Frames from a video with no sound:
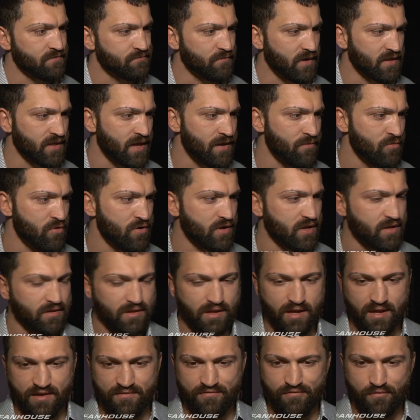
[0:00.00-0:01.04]
but I'm looking
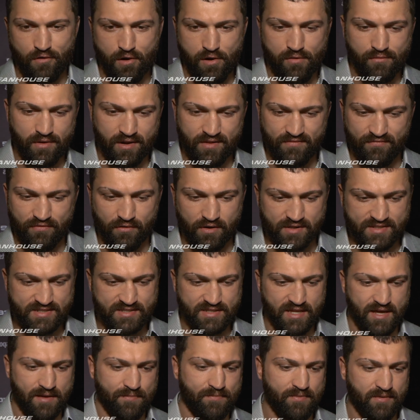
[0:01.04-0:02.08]
like forward, first
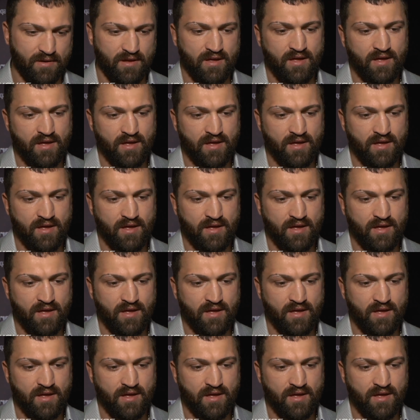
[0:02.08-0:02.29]
step,